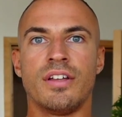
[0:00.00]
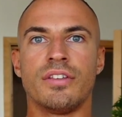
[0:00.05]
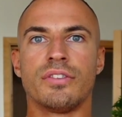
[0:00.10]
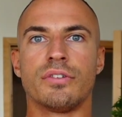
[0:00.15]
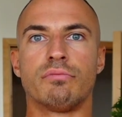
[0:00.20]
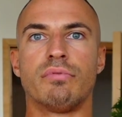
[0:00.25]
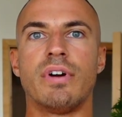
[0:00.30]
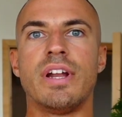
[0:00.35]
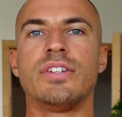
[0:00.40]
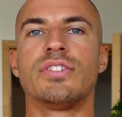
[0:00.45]

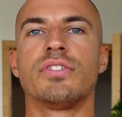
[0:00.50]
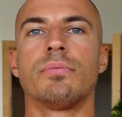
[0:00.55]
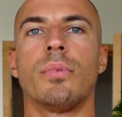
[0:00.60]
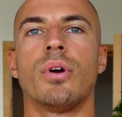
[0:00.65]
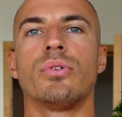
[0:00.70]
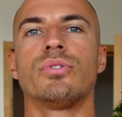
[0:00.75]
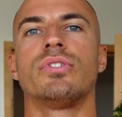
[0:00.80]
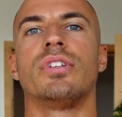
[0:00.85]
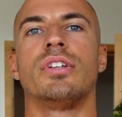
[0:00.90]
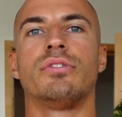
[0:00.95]
The range of
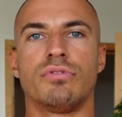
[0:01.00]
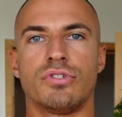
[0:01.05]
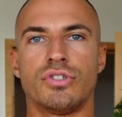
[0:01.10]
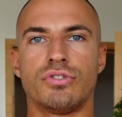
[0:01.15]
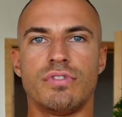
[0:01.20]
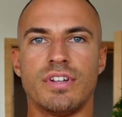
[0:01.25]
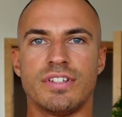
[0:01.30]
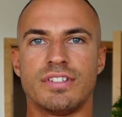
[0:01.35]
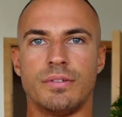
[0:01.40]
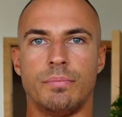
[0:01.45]
motion is
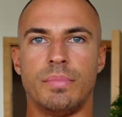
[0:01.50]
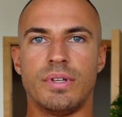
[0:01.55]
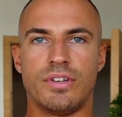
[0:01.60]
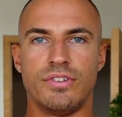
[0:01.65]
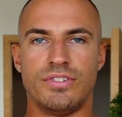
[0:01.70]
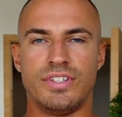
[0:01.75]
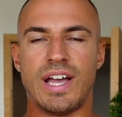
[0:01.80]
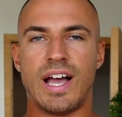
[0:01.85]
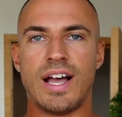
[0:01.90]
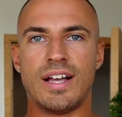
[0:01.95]
restricted
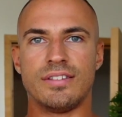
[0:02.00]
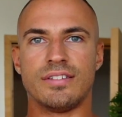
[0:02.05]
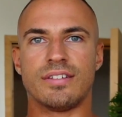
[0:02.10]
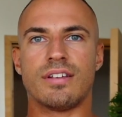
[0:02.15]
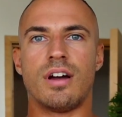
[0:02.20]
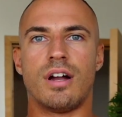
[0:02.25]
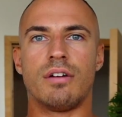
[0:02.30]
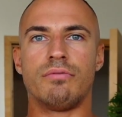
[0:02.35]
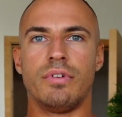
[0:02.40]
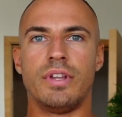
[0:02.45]
because your hands
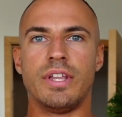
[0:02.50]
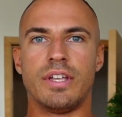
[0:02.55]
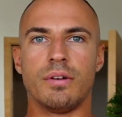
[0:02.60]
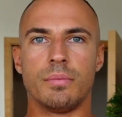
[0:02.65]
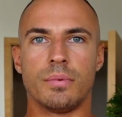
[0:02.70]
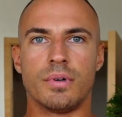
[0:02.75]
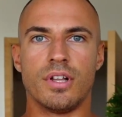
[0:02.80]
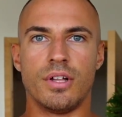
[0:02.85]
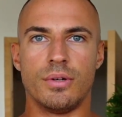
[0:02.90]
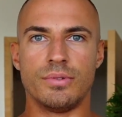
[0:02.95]
can't really
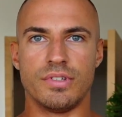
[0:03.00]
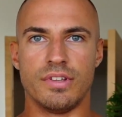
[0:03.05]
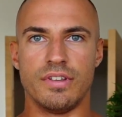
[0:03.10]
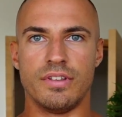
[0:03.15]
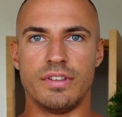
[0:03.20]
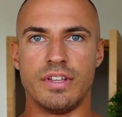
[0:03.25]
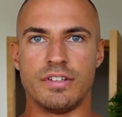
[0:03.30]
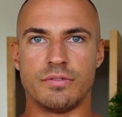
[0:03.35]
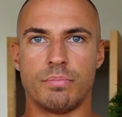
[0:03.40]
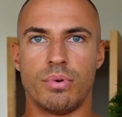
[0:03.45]
come closer
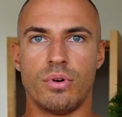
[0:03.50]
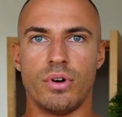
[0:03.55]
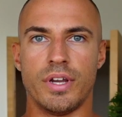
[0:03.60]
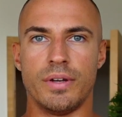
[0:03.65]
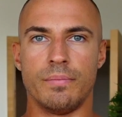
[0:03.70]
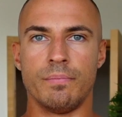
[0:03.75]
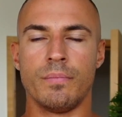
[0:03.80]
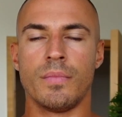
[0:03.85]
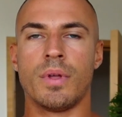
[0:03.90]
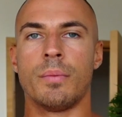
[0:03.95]
than this
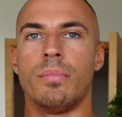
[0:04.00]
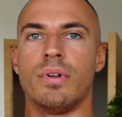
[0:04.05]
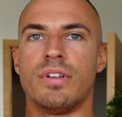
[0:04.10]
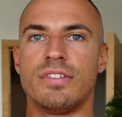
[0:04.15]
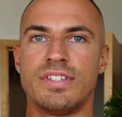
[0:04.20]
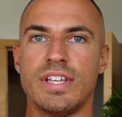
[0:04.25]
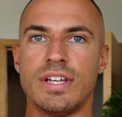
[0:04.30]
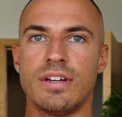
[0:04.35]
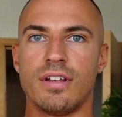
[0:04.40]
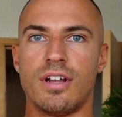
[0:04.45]
point. But a
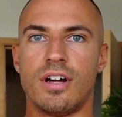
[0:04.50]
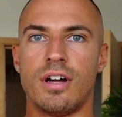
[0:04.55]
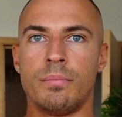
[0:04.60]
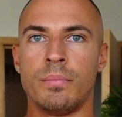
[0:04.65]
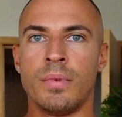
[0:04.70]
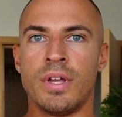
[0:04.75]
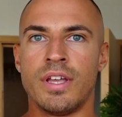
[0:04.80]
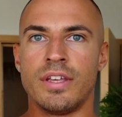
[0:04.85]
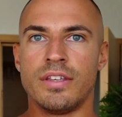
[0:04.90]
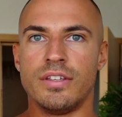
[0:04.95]
single arm,
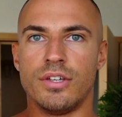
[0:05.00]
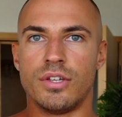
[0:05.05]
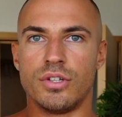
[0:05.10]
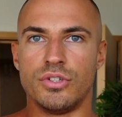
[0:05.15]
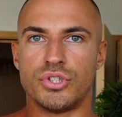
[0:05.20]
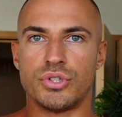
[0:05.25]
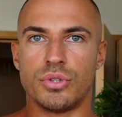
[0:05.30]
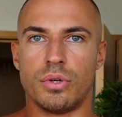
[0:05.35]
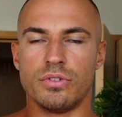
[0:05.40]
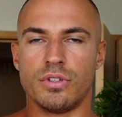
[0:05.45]
you can
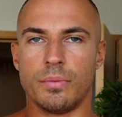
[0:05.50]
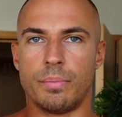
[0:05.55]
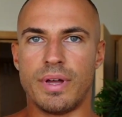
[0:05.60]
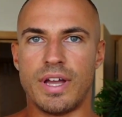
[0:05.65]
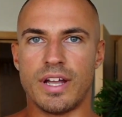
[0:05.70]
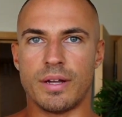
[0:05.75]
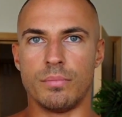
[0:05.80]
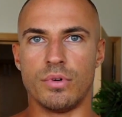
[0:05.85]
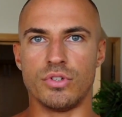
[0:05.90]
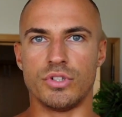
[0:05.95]
shorten the
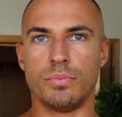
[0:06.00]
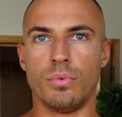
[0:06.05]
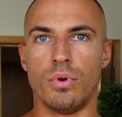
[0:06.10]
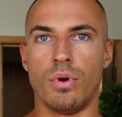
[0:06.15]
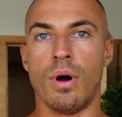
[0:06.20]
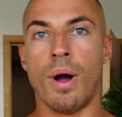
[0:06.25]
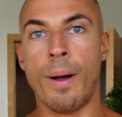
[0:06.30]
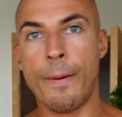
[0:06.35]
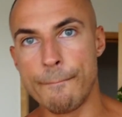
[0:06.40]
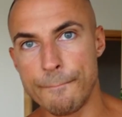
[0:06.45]
pec much
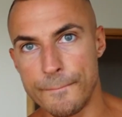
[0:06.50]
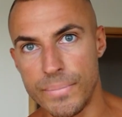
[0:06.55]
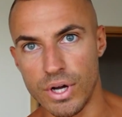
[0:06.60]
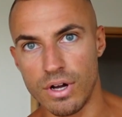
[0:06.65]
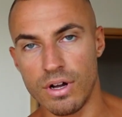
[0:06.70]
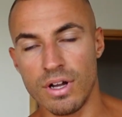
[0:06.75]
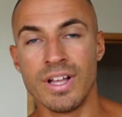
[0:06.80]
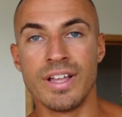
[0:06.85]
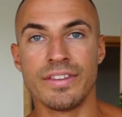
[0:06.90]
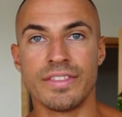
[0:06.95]
more.
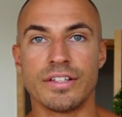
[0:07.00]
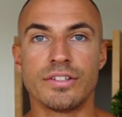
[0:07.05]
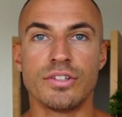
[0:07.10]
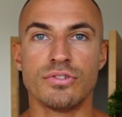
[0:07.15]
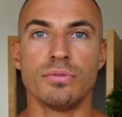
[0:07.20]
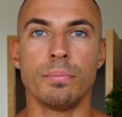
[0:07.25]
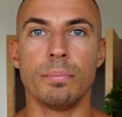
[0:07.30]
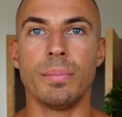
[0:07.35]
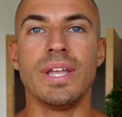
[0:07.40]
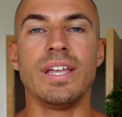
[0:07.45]
But that
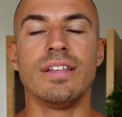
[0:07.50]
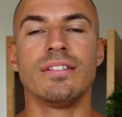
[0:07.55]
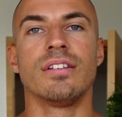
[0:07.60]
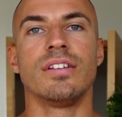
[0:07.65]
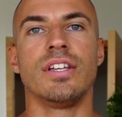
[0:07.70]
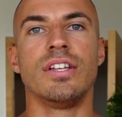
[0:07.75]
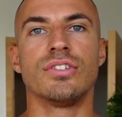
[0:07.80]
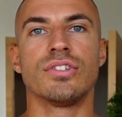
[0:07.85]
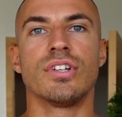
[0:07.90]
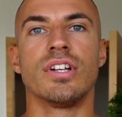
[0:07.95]
doesn't mean
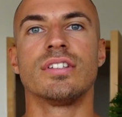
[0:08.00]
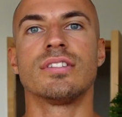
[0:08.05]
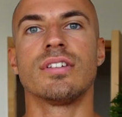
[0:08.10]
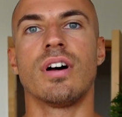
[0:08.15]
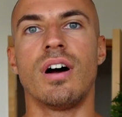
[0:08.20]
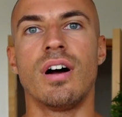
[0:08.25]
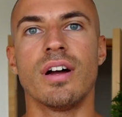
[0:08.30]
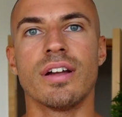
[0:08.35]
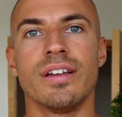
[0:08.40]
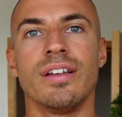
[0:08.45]
that you're going to
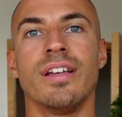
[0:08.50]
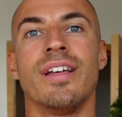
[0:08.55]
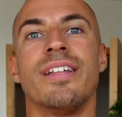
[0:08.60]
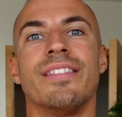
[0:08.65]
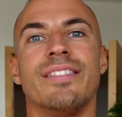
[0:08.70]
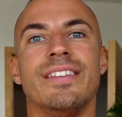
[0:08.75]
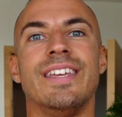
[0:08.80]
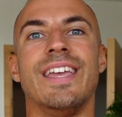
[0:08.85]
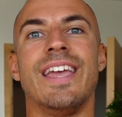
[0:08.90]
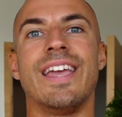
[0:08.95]
target
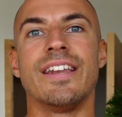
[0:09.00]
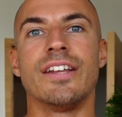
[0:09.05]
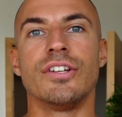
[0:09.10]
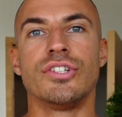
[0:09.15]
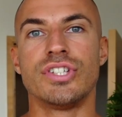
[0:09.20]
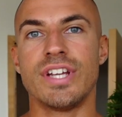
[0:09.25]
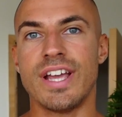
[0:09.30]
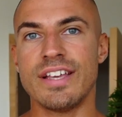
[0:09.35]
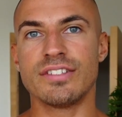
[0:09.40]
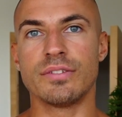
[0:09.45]
the inner
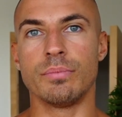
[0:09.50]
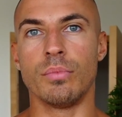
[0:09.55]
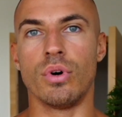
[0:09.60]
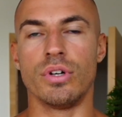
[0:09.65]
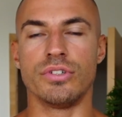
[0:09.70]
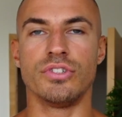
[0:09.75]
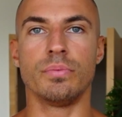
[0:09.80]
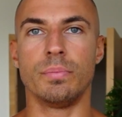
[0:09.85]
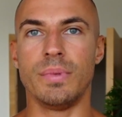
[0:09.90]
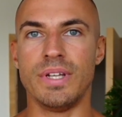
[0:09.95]
chest more.
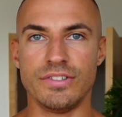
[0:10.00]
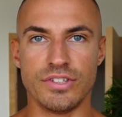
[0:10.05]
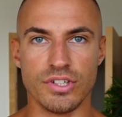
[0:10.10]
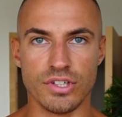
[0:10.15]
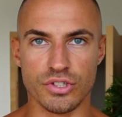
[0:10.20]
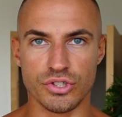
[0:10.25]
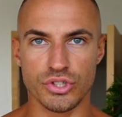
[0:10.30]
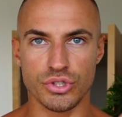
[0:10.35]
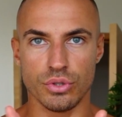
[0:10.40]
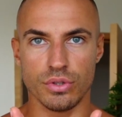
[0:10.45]
It just means you're
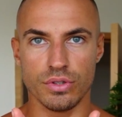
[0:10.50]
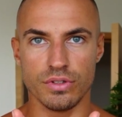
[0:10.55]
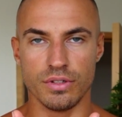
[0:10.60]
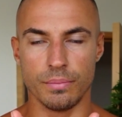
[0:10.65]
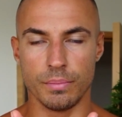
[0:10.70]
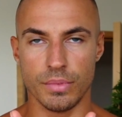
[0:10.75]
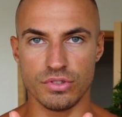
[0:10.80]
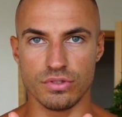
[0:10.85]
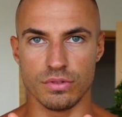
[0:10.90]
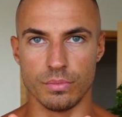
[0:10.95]
going to shorten the
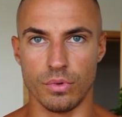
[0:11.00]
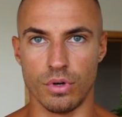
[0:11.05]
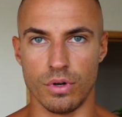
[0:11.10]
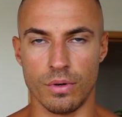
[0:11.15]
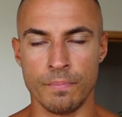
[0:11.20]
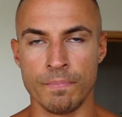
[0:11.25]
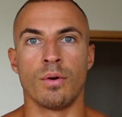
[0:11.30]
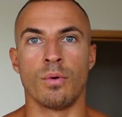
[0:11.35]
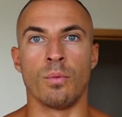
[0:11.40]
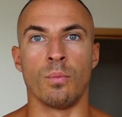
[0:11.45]
muscle more.
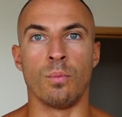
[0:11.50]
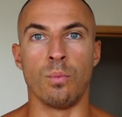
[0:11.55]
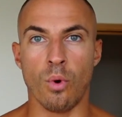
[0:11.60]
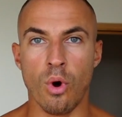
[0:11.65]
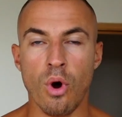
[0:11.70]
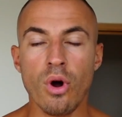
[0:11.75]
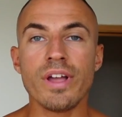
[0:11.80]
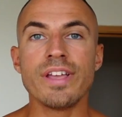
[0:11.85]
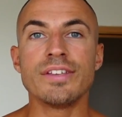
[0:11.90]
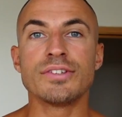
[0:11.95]

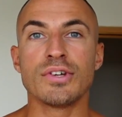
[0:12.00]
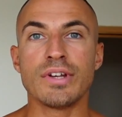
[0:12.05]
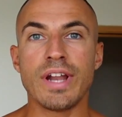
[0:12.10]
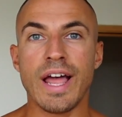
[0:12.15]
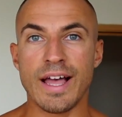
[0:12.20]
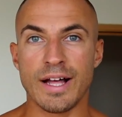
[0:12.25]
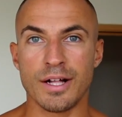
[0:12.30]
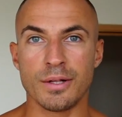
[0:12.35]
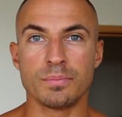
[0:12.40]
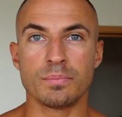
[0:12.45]
What is going to
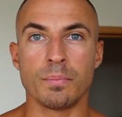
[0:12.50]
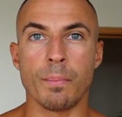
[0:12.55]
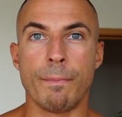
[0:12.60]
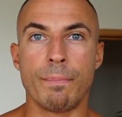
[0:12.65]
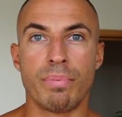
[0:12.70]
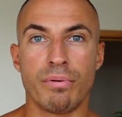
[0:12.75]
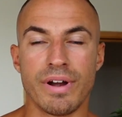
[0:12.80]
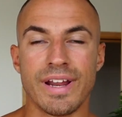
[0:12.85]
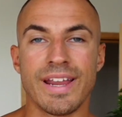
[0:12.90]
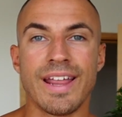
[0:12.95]
help
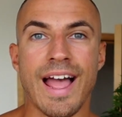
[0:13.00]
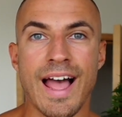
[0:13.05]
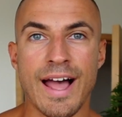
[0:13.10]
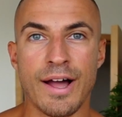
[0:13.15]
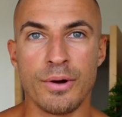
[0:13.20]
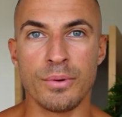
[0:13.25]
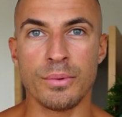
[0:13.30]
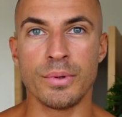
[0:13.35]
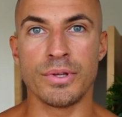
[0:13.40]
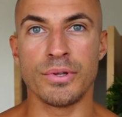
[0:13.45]
bring
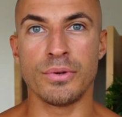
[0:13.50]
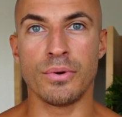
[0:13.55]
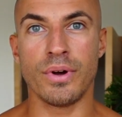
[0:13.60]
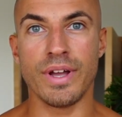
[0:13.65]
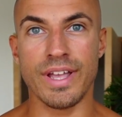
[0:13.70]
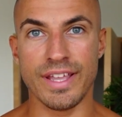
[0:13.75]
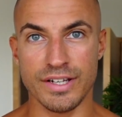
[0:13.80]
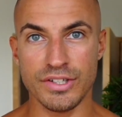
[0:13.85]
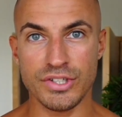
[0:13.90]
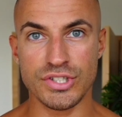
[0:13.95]
out your
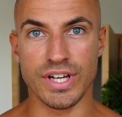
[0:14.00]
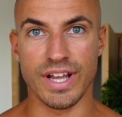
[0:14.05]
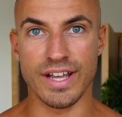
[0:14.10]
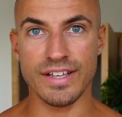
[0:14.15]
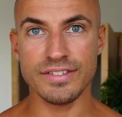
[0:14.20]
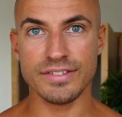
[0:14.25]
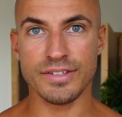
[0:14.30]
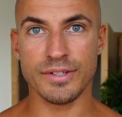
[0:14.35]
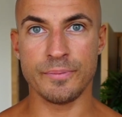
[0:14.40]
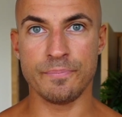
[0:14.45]
inner
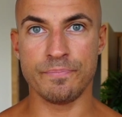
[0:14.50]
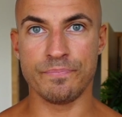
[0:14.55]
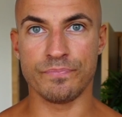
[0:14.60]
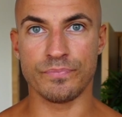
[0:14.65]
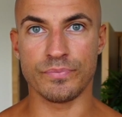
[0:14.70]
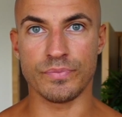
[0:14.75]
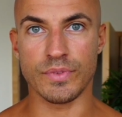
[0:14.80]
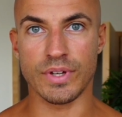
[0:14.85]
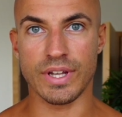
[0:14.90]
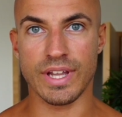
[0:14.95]
chest,
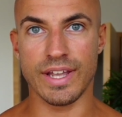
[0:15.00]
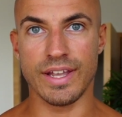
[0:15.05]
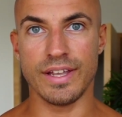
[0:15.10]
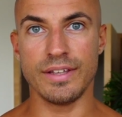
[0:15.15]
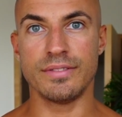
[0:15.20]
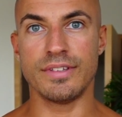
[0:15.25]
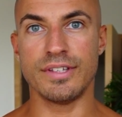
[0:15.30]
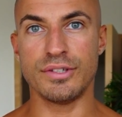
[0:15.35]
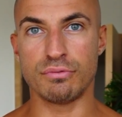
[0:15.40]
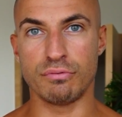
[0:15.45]

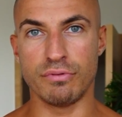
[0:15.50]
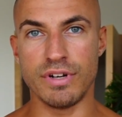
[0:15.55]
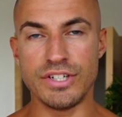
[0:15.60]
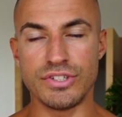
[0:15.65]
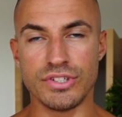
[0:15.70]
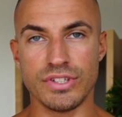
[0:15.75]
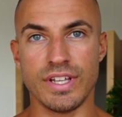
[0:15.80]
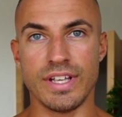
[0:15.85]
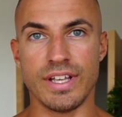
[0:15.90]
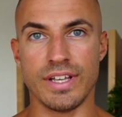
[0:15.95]
okay, this
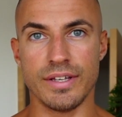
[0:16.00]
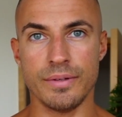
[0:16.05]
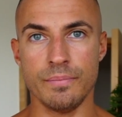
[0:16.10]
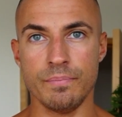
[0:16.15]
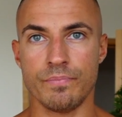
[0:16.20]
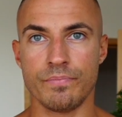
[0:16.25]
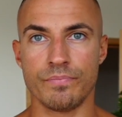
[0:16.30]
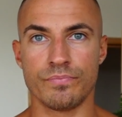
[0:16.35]
region here?